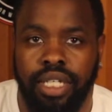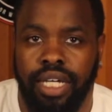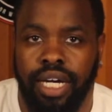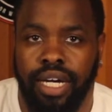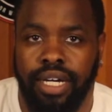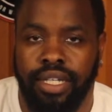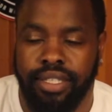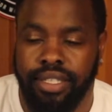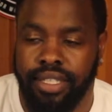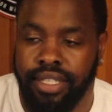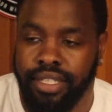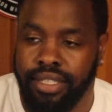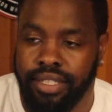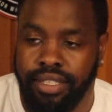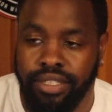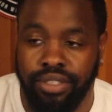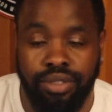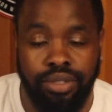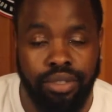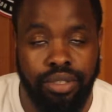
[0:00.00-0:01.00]
I think
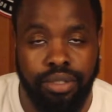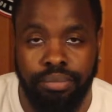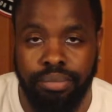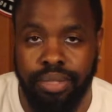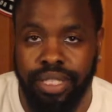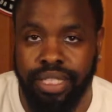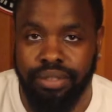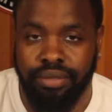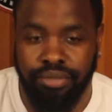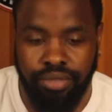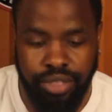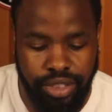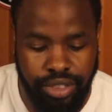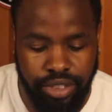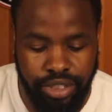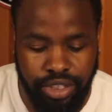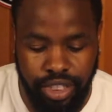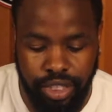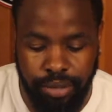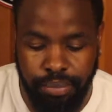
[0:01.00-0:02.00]
he's going to make
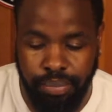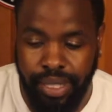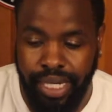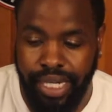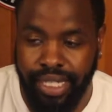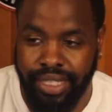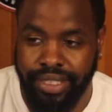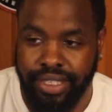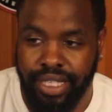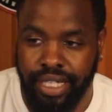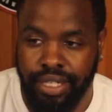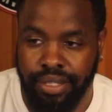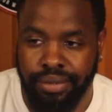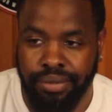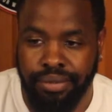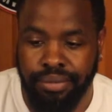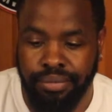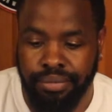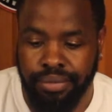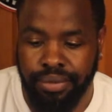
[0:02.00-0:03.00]
Ricochet pass out.